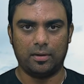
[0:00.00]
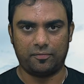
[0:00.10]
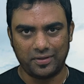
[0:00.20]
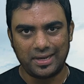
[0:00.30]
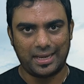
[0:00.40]

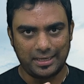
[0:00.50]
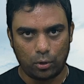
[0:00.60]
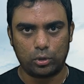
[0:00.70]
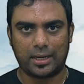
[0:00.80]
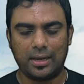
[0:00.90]
fill any
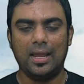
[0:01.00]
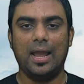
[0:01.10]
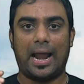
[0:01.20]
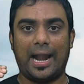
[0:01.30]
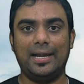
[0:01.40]
hotel,
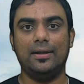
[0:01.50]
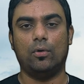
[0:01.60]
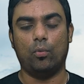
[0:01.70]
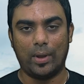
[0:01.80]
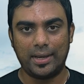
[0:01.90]

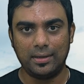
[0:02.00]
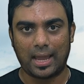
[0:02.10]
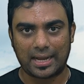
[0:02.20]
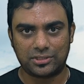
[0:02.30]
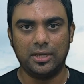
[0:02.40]
and when
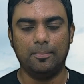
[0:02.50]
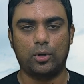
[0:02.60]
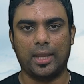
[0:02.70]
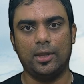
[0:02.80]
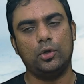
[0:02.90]
actually
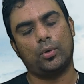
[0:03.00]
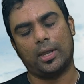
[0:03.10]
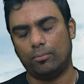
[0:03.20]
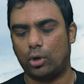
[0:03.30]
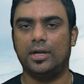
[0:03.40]
booking it, you
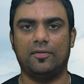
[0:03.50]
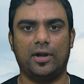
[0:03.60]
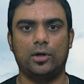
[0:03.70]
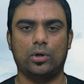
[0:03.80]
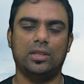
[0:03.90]
can book a
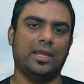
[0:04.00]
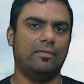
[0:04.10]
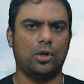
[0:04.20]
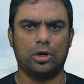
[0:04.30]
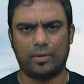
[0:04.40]
different hotel. They
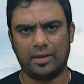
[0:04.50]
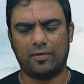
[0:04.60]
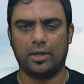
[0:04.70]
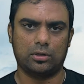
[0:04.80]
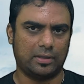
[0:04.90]
will not
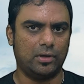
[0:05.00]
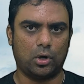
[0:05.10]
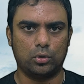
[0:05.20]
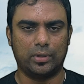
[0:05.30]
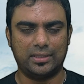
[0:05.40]
verify or they will
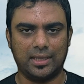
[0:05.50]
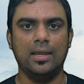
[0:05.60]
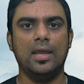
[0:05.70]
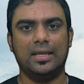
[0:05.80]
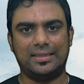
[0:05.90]
not do anything.
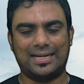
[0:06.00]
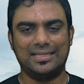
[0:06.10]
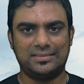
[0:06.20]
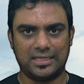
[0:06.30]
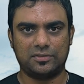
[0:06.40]
That
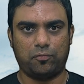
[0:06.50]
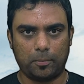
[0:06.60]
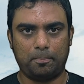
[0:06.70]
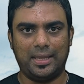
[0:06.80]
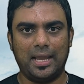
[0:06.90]
is just for
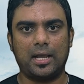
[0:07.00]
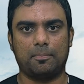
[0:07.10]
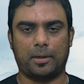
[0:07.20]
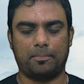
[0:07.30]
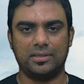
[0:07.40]
PR
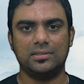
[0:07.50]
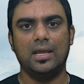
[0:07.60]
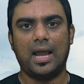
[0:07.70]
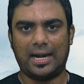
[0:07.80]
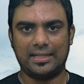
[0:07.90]
purpose,
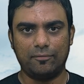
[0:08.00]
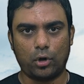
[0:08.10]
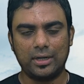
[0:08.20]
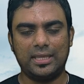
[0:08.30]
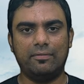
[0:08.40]
and they have
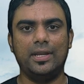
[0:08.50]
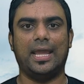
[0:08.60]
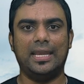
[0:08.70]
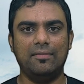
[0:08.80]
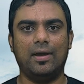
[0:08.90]
not given
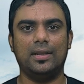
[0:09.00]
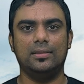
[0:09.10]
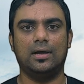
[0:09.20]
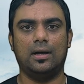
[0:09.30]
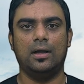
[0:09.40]
anywhere in
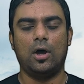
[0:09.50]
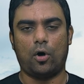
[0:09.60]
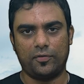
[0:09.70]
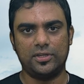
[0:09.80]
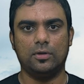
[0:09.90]
the
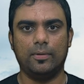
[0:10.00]
official